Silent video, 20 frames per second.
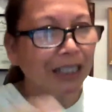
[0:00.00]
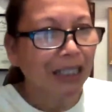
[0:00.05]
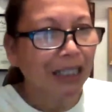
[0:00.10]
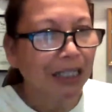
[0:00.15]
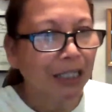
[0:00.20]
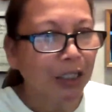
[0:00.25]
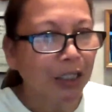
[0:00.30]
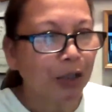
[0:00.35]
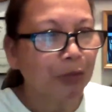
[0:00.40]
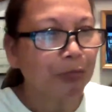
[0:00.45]

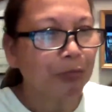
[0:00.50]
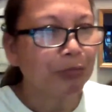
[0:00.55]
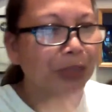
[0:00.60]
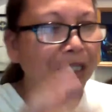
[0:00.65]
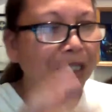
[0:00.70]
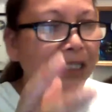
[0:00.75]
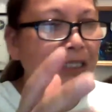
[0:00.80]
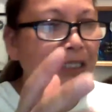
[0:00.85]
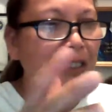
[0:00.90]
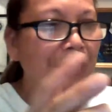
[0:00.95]

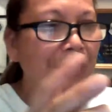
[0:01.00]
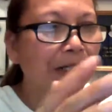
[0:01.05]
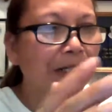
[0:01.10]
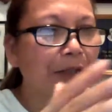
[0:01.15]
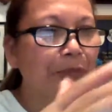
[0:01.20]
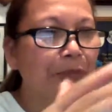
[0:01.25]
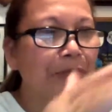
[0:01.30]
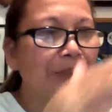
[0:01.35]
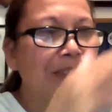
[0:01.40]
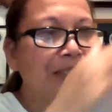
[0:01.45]
But
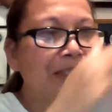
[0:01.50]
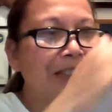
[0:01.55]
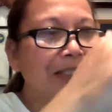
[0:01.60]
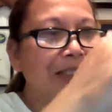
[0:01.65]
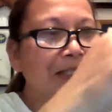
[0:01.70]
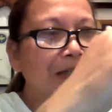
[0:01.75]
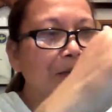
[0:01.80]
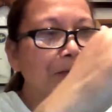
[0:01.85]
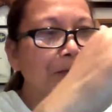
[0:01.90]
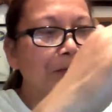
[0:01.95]
the
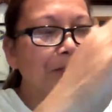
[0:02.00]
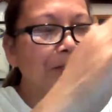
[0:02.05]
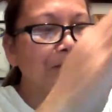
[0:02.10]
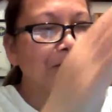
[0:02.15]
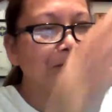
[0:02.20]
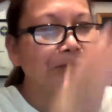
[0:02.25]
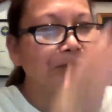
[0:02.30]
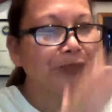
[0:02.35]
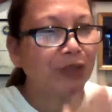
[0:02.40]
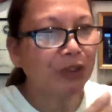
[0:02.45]

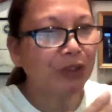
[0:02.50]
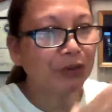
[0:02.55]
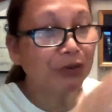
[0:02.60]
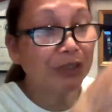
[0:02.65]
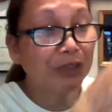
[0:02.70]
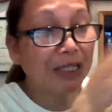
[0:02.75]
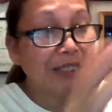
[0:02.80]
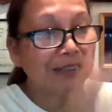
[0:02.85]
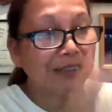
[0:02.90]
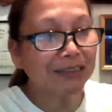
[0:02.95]

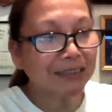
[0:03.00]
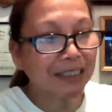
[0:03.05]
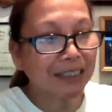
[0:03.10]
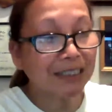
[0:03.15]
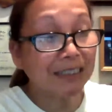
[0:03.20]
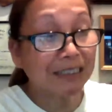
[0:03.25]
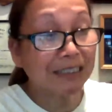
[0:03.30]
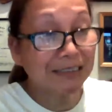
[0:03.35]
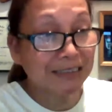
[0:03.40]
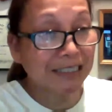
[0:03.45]
inside,
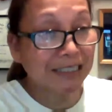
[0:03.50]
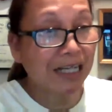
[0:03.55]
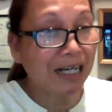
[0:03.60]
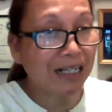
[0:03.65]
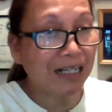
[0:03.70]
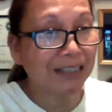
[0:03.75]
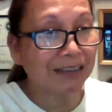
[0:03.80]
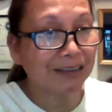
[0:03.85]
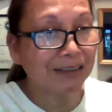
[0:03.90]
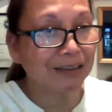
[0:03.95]
it's
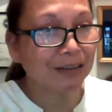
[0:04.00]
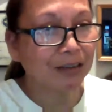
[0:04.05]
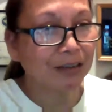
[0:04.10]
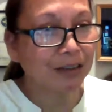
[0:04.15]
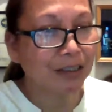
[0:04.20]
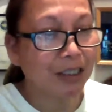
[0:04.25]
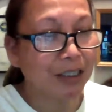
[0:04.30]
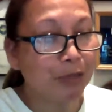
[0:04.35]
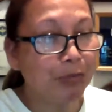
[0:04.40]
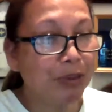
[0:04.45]
hot,
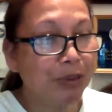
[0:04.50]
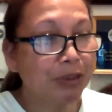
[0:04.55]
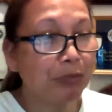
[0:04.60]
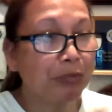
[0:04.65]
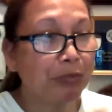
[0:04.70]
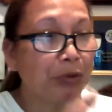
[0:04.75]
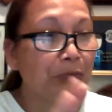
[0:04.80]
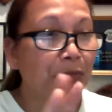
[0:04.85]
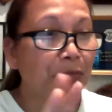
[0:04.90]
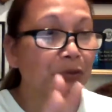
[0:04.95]
even if you
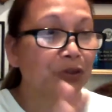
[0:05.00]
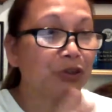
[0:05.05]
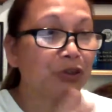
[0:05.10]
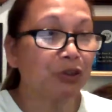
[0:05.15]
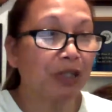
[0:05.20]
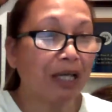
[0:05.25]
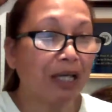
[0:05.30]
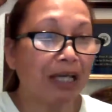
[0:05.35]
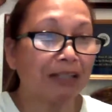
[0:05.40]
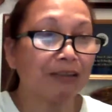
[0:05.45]
put your
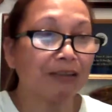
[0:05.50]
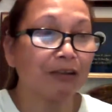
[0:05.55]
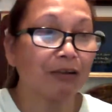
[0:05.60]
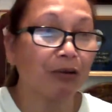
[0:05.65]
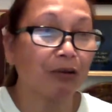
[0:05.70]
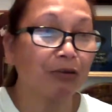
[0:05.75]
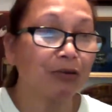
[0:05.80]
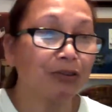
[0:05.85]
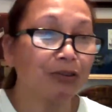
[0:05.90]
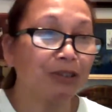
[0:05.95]
hand
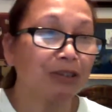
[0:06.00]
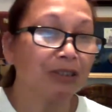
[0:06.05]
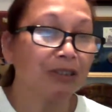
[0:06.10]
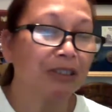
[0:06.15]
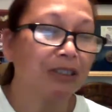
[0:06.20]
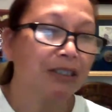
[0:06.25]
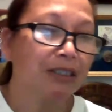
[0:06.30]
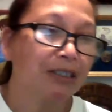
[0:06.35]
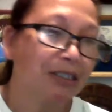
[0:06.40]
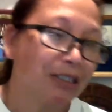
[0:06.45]
close,
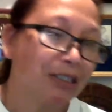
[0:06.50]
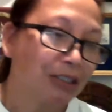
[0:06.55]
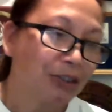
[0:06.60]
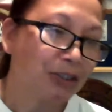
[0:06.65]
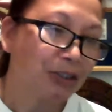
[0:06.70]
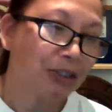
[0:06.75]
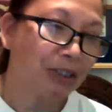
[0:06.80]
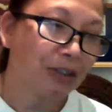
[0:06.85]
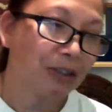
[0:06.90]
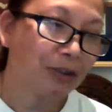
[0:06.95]

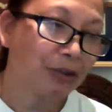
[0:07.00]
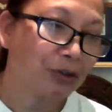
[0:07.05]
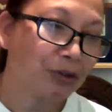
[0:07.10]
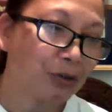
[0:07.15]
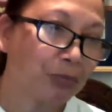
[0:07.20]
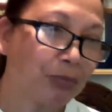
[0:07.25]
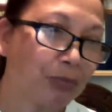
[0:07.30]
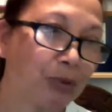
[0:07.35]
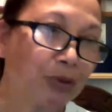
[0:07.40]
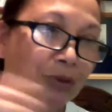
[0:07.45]
to
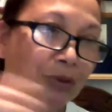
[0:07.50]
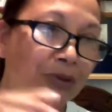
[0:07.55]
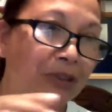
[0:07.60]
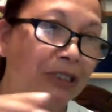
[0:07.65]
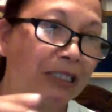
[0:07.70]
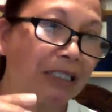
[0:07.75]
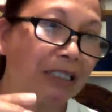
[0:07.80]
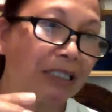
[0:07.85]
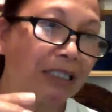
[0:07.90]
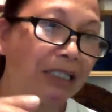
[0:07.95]
put
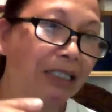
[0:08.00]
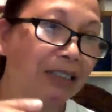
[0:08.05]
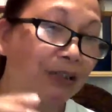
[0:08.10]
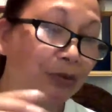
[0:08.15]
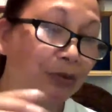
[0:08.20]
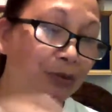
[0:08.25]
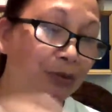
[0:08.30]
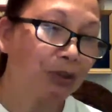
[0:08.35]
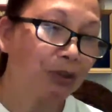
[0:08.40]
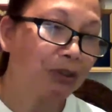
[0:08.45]
the
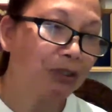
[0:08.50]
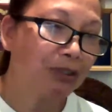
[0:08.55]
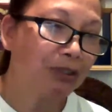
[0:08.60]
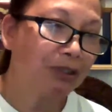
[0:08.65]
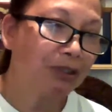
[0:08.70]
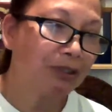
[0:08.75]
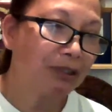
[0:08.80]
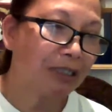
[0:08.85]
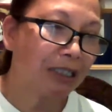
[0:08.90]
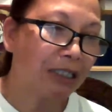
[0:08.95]
wood
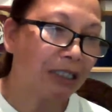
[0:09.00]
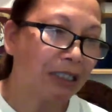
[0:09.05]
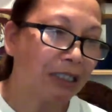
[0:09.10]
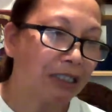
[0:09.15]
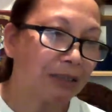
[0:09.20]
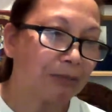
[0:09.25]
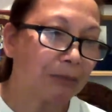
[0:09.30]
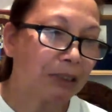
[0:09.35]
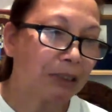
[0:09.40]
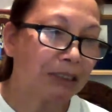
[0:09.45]

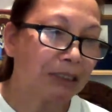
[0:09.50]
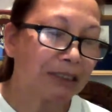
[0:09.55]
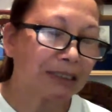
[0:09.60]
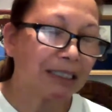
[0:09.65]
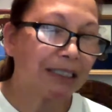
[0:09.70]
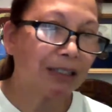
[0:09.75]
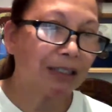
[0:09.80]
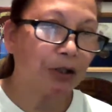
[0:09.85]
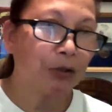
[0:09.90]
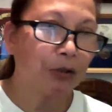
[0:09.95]

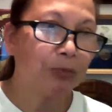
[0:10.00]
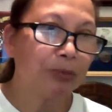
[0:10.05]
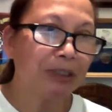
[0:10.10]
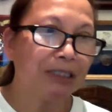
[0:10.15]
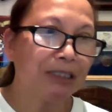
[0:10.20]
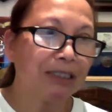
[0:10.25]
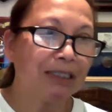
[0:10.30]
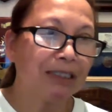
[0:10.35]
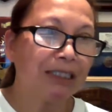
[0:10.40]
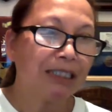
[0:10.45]
inside the
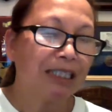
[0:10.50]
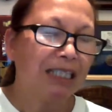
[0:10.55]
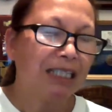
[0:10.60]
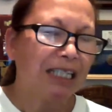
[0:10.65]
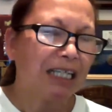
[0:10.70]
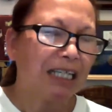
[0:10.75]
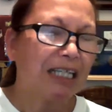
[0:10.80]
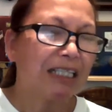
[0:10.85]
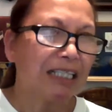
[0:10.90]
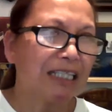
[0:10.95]
oven,
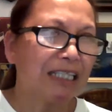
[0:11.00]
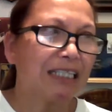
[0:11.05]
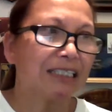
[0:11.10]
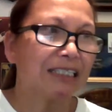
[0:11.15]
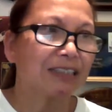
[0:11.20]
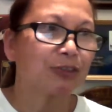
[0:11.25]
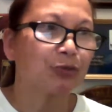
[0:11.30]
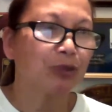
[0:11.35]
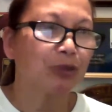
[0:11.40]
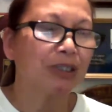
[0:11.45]
and
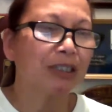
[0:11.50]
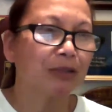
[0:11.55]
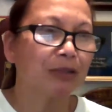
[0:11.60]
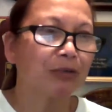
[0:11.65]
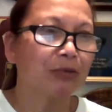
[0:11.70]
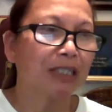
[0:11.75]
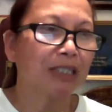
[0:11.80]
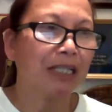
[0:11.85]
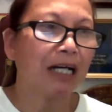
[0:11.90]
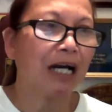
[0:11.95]
it gets
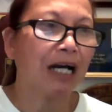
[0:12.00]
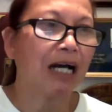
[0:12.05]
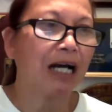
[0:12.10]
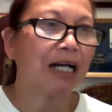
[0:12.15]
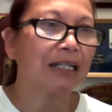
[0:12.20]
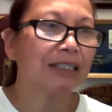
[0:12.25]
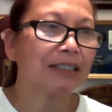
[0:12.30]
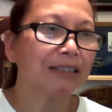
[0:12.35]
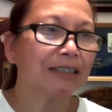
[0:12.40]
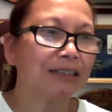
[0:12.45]
really really
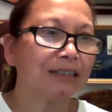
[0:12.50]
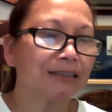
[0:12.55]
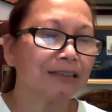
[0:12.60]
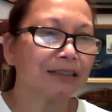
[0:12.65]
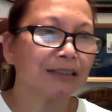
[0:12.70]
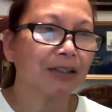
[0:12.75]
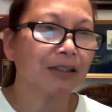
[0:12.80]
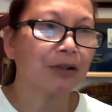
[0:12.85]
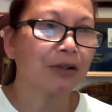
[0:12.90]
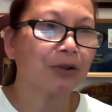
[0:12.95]
hot.
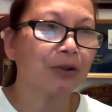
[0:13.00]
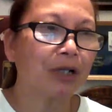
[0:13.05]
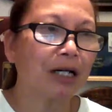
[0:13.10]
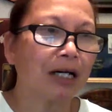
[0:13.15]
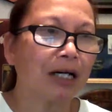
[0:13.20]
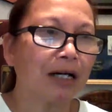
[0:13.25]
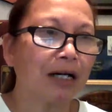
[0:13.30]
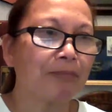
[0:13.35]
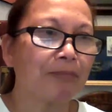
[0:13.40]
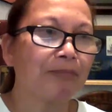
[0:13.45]

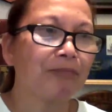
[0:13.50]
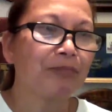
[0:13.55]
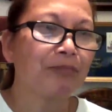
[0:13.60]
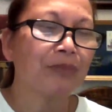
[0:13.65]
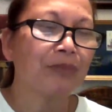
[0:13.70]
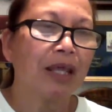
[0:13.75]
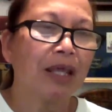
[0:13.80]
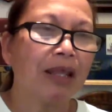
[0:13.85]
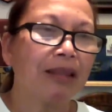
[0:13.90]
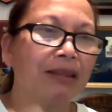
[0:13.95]
So
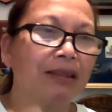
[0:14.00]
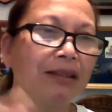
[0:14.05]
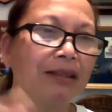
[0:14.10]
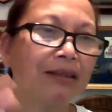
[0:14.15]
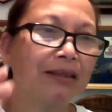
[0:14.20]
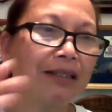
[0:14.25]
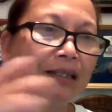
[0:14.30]
the